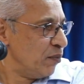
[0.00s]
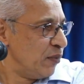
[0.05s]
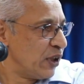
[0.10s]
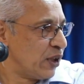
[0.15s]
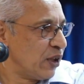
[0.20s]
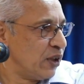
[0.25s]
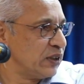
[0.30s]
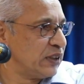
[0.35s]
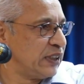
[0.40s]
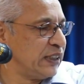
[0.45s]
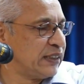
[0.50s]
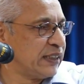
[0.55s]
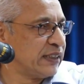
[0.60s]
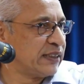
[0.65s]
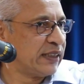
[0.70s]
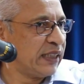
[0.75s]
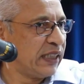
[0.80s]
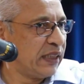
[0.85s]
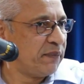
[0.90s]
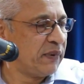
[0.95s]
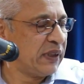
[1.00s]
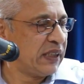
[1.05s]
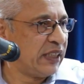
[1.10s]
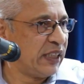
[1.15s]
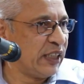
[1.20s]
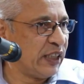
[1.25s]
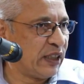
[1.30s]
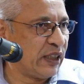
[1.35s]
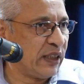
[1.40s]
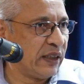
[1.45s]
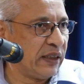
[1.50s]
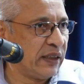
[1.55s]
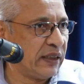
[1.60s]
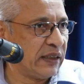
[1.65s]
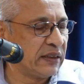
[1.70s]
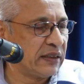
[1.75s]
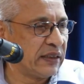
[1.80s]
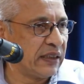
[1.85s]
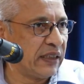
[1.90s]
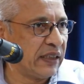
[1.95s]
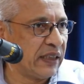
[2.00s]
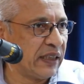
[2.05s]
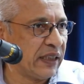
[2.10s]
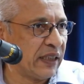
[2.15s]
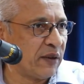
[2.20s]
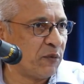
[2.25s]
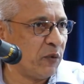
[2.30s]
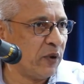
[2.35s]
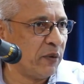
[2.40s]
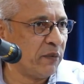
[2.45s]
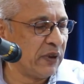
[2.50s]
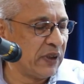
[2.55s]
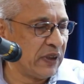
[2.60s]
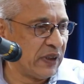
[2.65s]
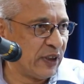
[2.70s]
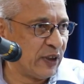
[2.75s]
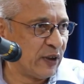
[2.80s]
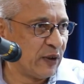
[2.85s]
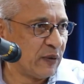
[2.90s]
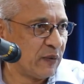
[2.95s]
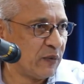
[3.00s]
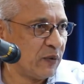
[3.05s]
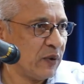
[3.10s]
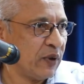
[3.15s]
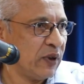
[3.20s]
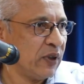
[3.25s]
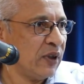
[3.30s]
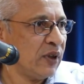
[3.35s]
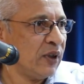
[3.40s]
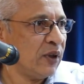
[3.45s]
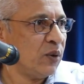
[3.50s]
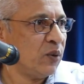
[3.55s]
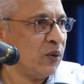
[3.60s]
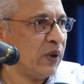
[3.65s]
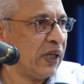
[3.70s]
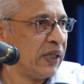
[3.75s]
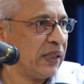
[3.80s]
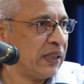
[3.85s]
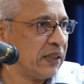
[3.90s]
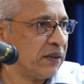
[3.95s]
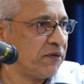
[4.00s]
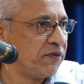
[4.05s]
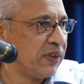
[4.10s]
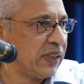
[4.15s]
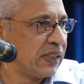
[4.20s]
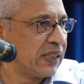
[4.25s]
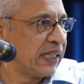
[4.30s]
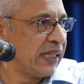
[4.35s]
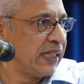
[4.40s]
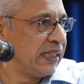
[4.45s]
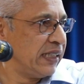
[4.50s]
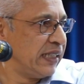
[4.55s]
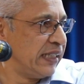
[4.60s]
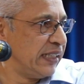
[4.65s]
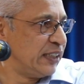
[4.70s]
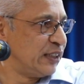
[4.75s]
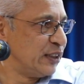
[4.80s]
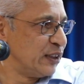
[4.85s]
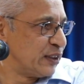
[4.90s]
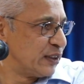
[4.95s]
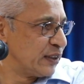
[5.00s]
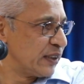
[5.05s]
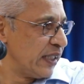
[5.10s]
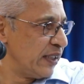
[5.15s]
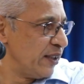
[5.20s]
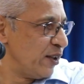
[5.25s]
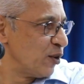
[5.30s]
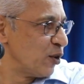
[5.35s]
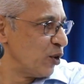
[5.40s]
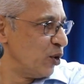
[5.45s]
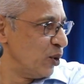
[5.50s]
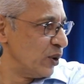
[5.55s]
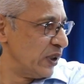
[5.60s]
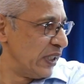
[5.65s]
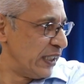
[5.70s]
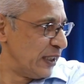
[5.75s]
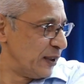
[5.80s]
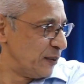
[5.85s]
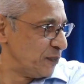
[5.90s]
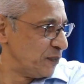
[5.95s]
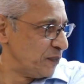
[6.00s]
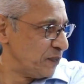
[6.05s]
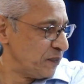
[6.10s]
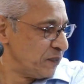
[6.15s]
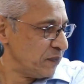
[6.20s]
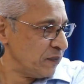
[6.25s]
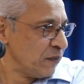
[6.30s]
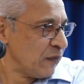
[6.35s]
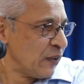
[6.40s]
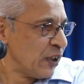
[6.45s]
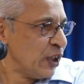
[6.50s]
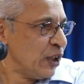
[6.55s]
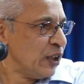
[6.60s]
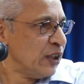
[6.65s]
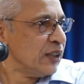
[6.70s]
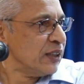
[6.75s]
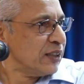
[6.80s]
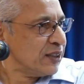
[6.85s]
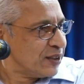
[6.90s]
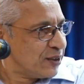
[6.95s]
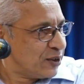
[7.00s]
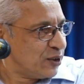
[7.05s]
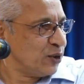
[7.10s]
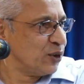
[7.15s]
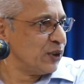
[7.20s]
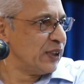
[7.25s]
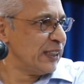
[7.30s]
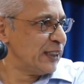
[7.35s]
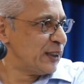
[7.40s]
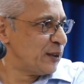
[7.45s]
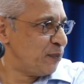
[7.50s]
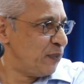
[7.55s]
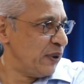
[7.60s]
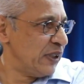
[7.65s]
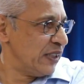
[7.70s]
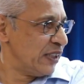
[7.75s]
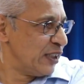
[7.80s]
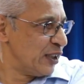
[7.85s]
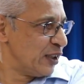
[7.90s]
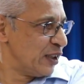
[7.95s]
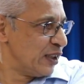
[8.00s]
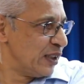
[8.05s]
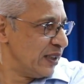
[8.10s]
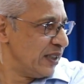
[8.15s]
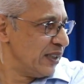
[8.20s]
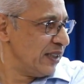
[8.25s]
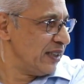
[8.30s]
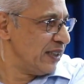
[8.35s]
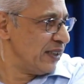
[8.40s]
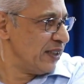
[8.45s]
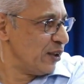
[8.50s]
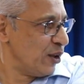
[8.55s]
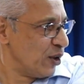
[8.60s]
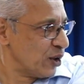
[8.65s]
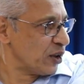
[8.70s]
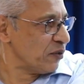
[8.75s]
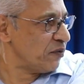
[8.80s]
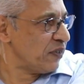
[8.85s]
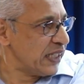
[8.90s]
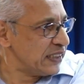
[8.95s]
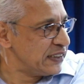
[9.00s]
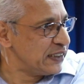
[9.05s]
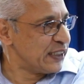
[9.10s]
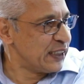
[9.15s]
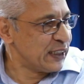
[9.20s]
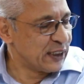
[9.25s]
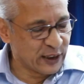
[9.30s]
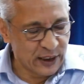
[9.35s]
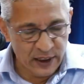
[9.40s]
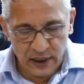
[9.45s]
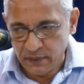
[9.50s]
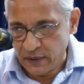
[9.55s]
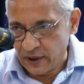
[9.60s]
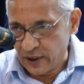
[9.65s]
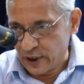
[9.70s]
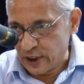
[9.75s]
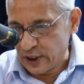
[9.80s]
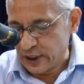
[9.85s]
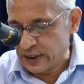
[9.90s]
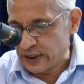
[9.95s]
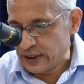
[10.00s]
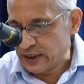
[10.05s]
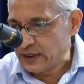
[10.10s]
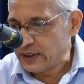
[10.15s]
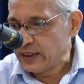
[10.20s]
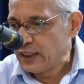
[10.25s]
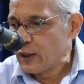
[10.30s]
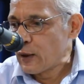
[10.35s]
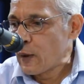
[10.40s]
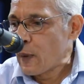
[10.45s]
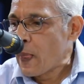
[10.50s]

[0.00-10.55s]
Because he's a celibate deity, they said that women who are in the fertile ages cannot go there. So there's been a lot of agitation about this.